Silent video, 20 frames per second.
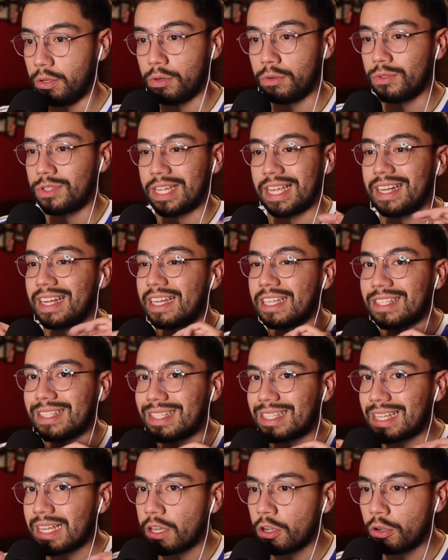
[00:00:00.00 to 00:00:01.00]
You don't send a
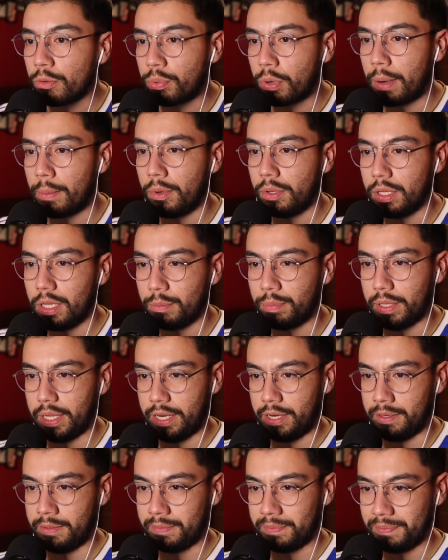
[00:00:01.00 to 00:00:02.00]
single Premier League
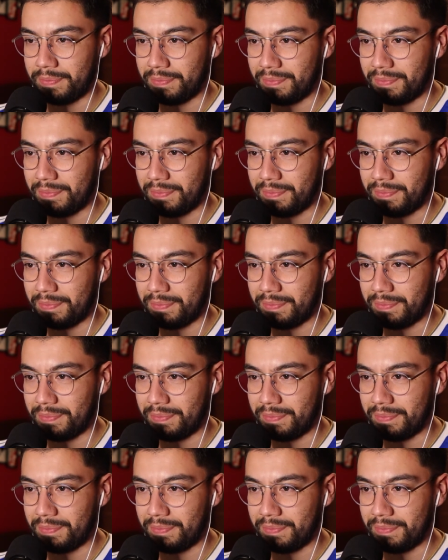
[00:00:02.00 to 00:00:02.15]
player.